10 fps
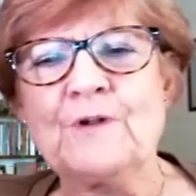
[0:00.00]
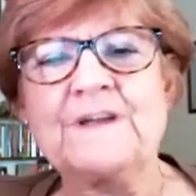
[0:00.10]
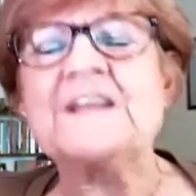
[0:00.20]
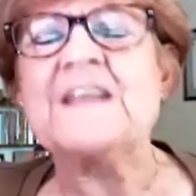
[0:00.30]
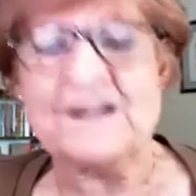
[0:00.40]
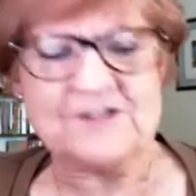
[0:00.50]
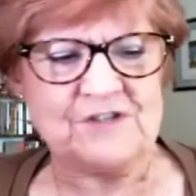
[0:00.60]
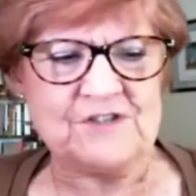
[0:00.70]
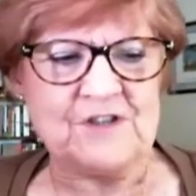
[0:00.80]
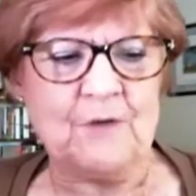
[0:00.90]

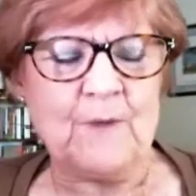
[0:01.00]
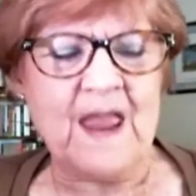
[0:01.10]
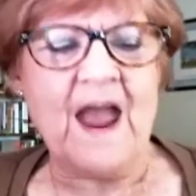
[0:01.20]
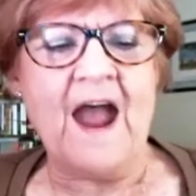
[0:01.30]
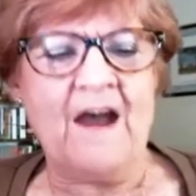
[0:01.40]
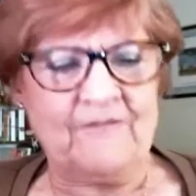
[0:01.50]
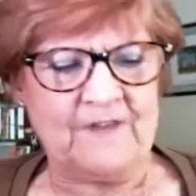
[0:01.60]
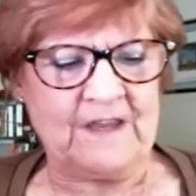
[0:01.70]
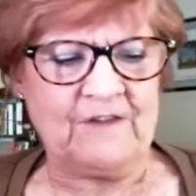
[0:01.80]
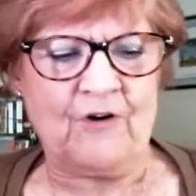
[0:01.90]
connections that we have
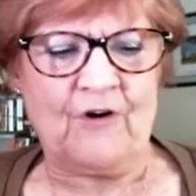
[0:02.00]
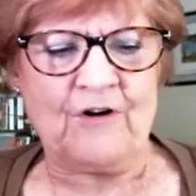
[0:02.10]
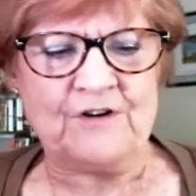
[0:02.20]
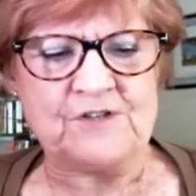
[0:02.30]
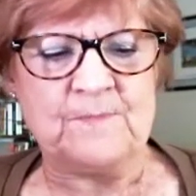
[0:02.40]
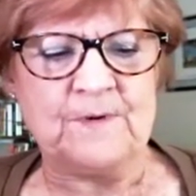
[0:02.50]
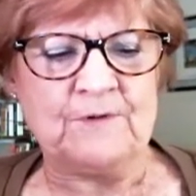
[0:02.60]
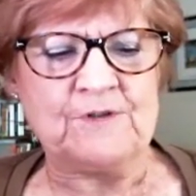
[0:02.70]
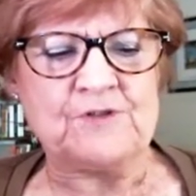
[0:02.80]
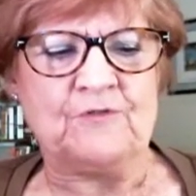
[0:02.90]
in our
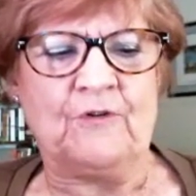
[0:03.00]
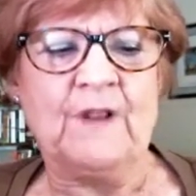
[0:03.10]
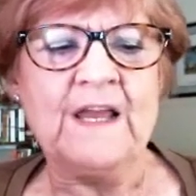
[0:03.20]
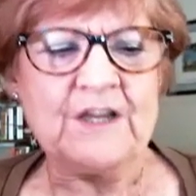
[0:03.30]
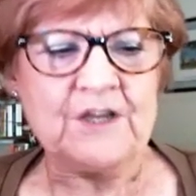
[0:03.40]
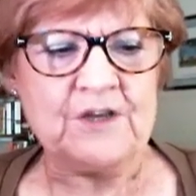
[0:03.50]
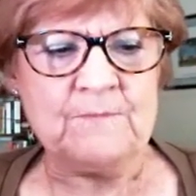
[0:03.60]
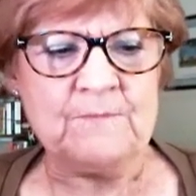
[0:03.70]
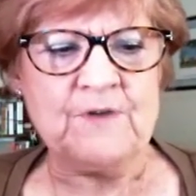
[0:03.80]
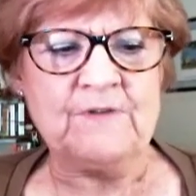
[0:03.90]
spiritual
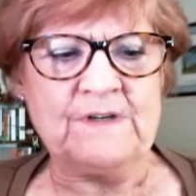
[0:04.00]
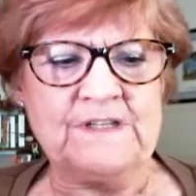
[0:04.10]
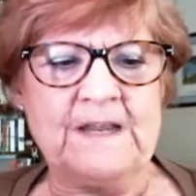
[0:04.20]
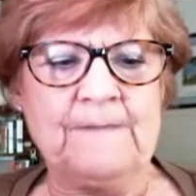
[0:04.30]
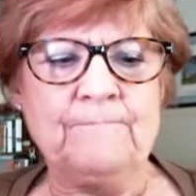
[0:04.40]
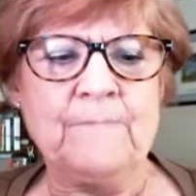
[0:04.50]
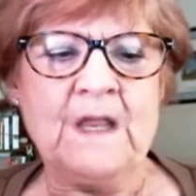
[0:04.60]
community.